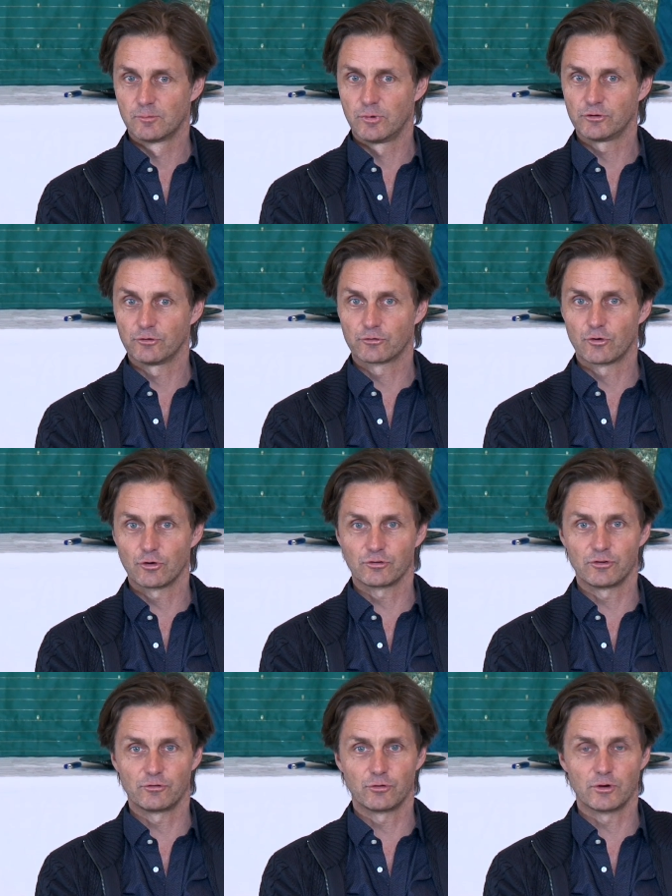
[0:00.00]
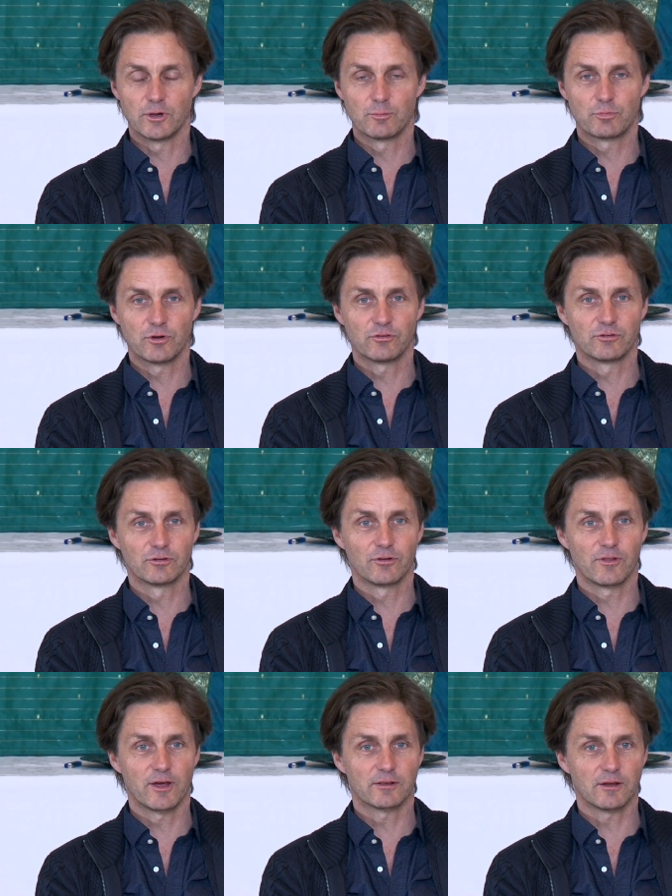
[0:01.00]
But of course, if you're imprisoned on
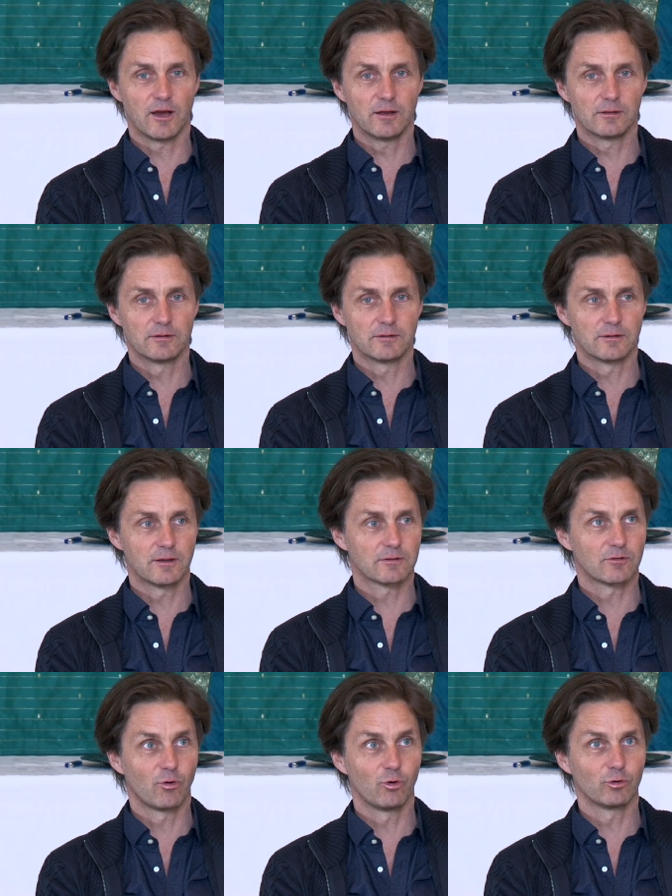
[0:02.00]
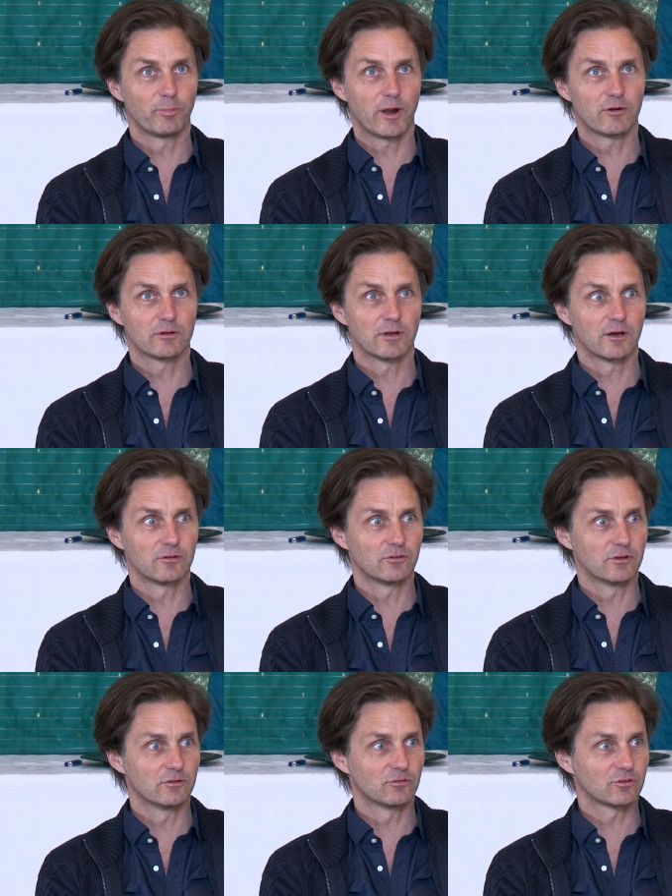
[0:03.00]
that island, that whole paradise
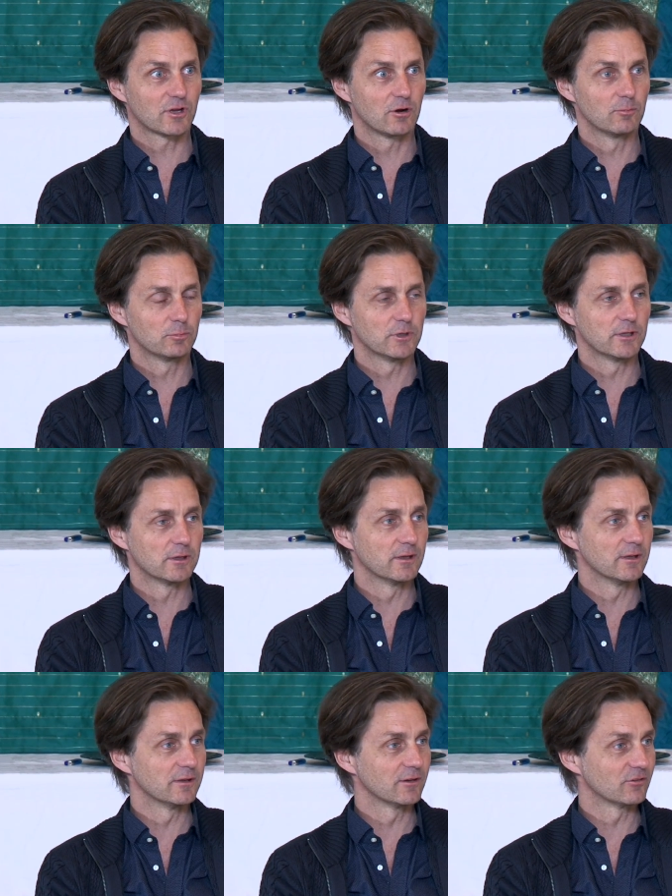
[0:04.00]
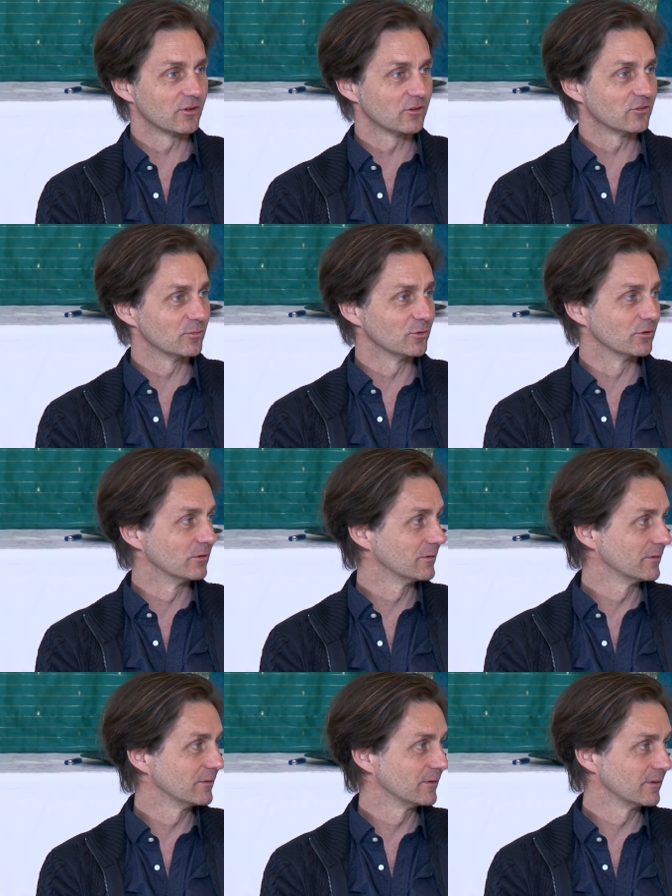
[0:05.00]
is completely inaccessible.
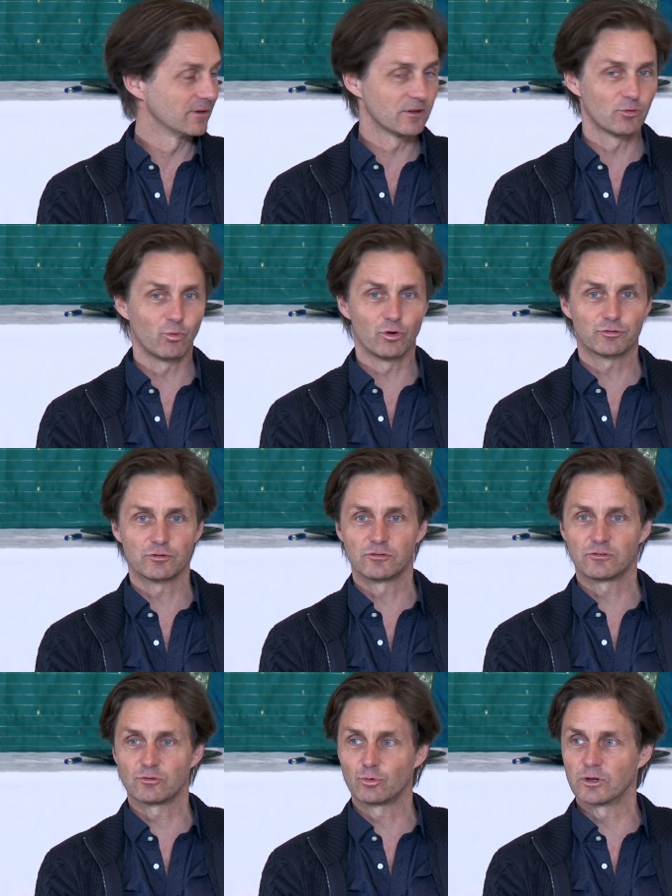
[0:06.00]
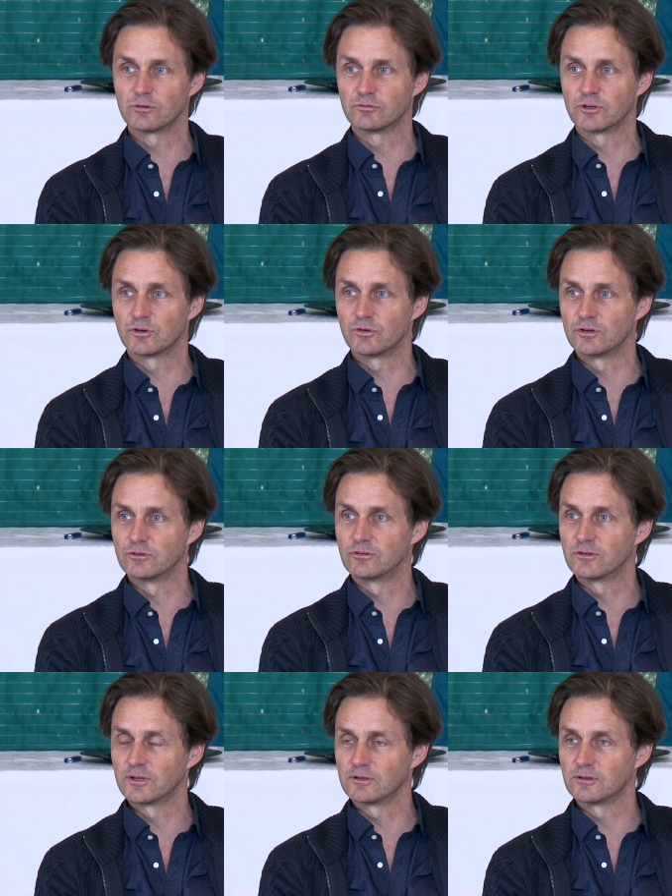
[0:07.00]
And the water is 12
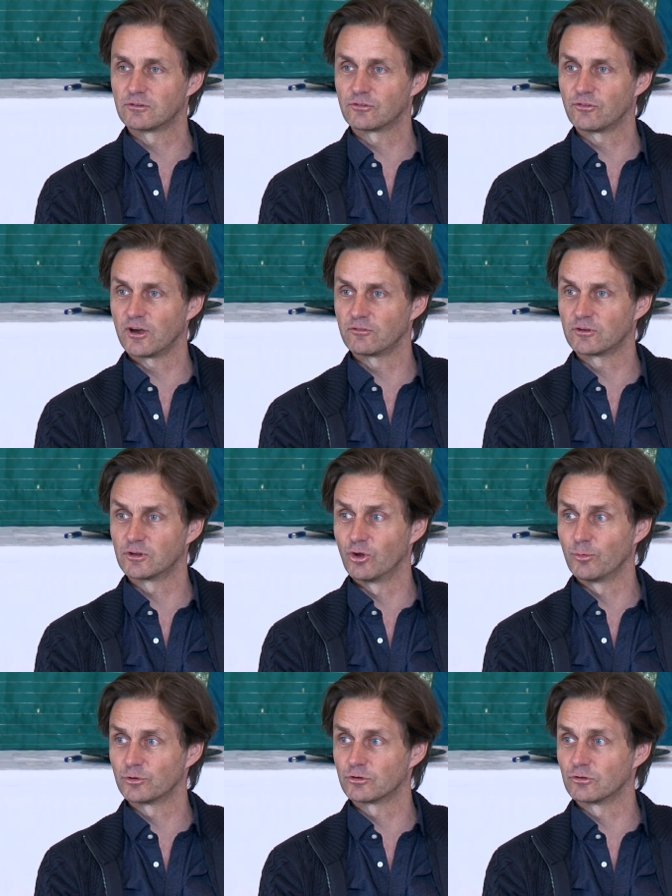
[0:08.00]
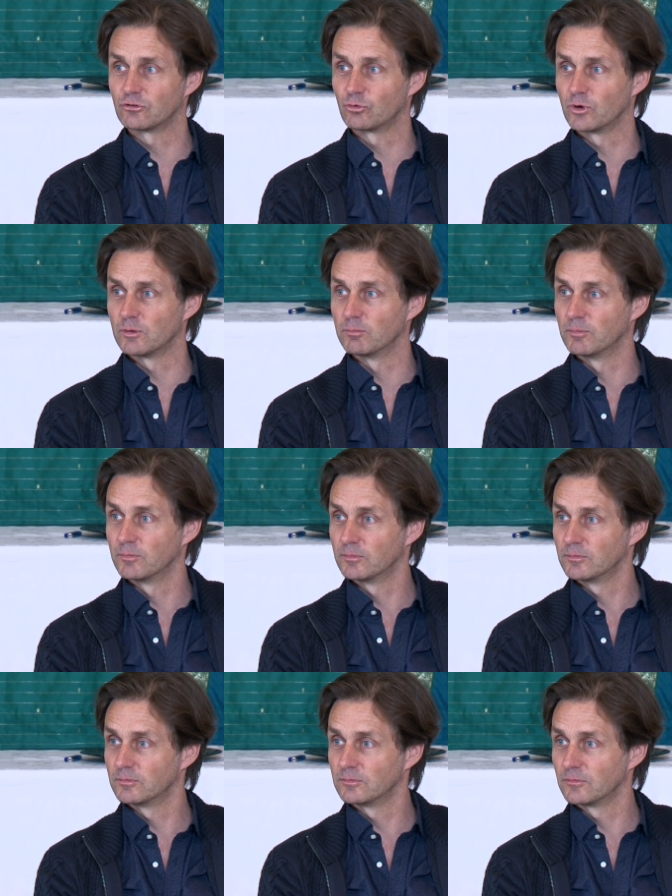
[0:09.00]
degrees, and it's 5 kilometers swim,
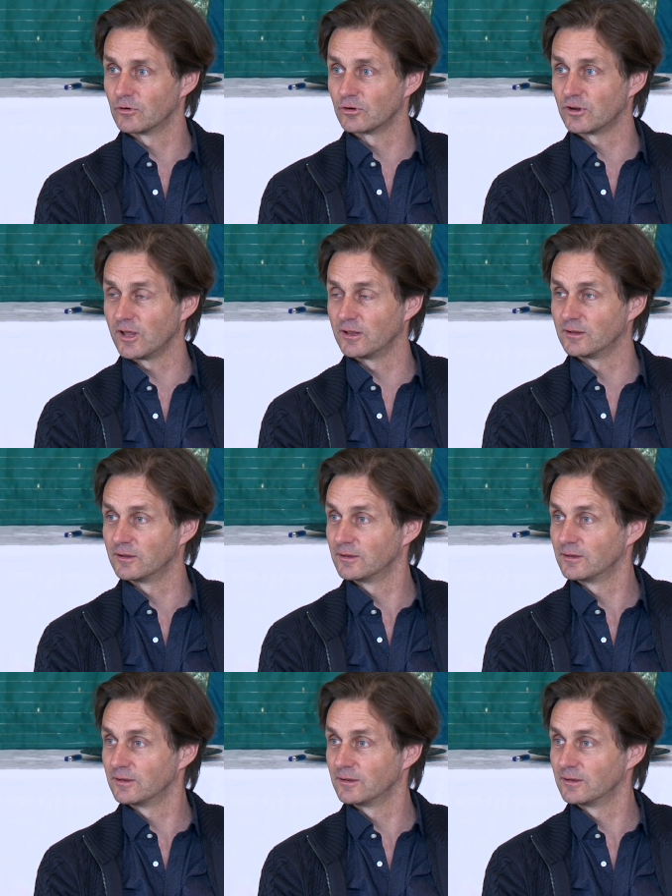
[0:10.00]
or 10.